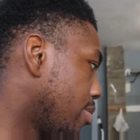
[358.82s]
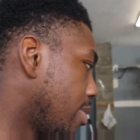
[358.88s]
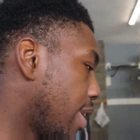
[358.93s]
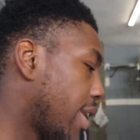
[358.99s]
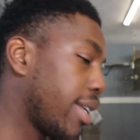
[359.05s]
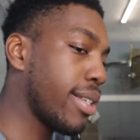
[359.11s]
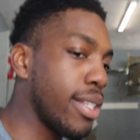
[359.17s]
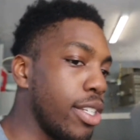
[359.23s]

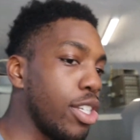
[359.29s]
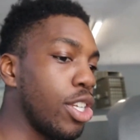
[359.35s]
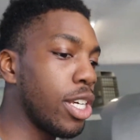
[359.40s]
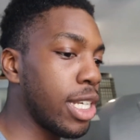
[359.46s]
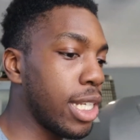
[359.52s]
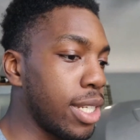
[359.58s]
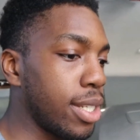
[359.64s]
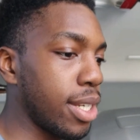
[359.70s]
he
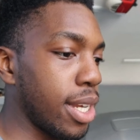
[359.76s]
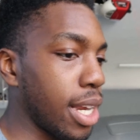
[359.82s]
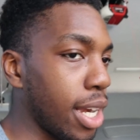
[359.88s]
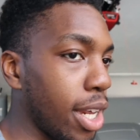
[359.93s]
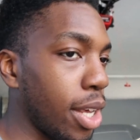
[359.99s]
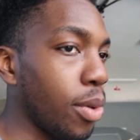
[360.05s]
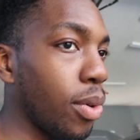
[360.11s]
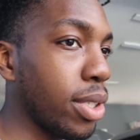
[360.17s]
does said
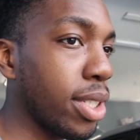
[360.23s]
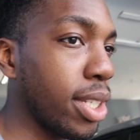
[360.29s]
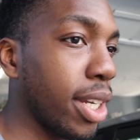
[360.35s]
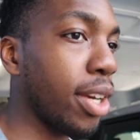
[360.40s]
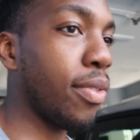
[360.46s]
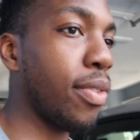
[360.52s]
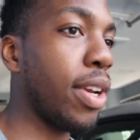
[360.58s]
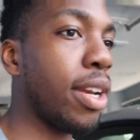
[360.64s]
he wants to
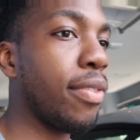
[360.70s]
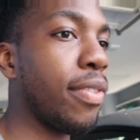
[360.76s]
get rid